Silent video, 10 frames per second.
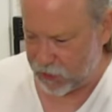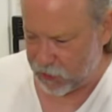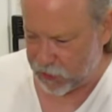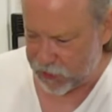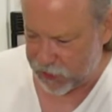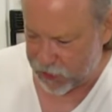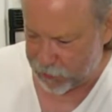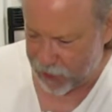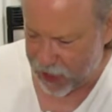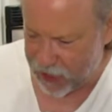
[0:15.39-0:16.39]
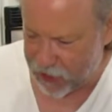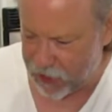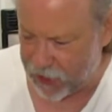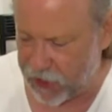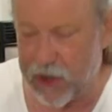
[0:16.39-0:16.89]
You can see the paint
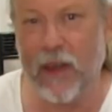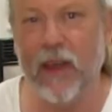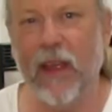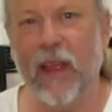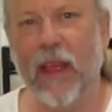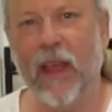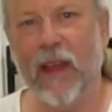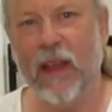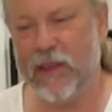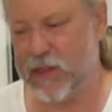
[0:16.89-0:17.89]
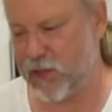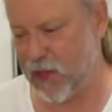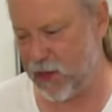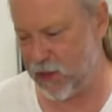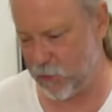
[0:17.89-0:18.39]
on here, and I
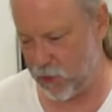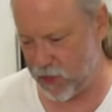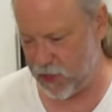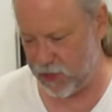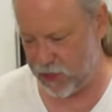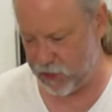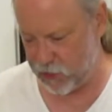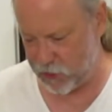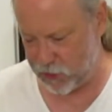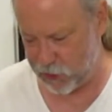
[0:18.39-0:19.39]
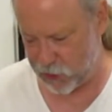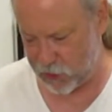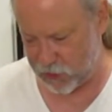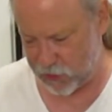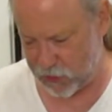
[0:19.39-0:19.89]
decided that what I need to do is
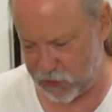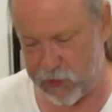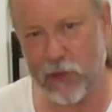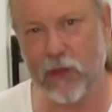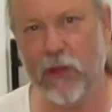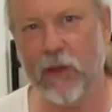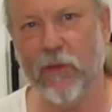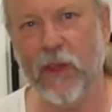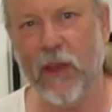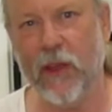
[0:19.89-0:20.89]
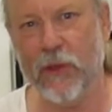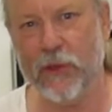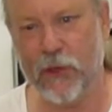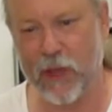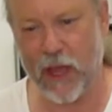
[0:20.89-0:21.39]
shoot a little video to
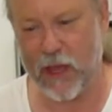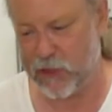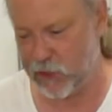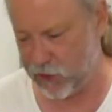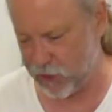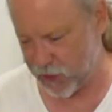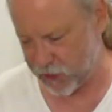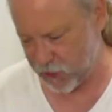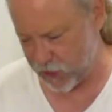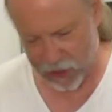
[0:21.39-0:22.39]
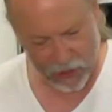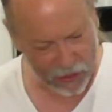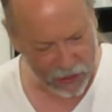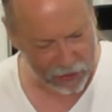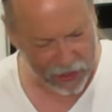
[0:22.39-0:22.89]
show you how I do this.
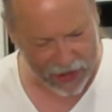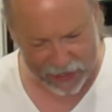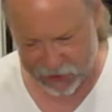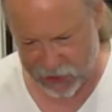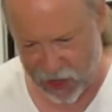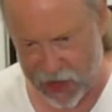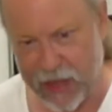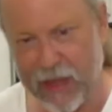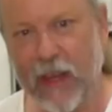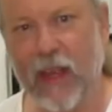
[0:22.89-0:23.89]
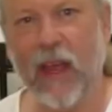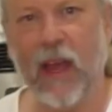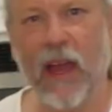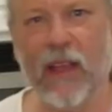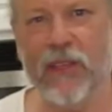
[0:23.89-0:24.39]
Now, last night
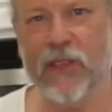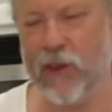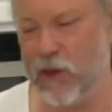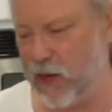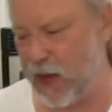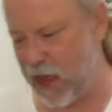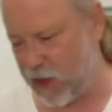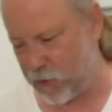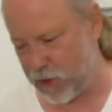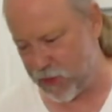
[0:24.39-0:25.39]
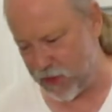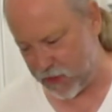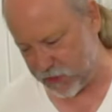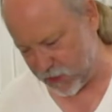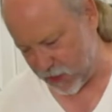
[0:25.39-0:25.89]
I started out with
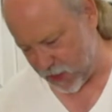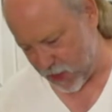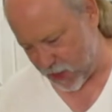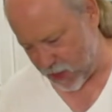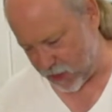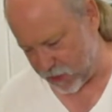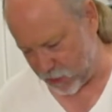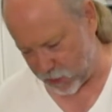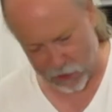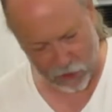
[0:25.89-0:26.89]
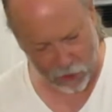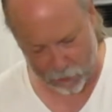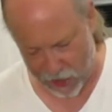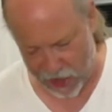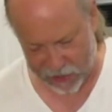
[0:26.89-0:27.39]
this, and I took a
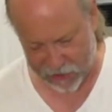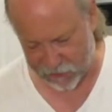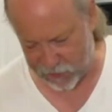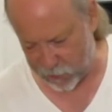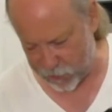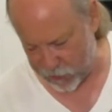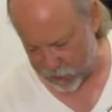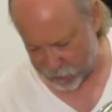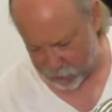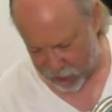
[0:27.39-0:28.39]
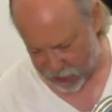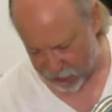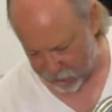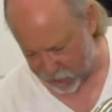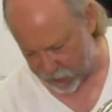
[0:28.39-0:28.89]
whole box of it, which there's plenty
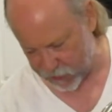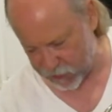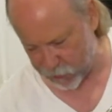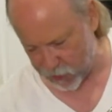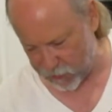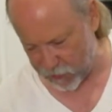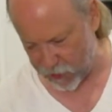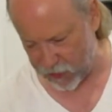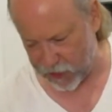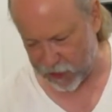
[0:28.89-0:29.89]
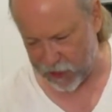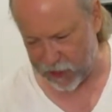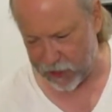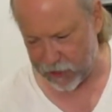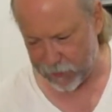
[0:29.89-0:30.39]
of it, and this is what I've already cleaned.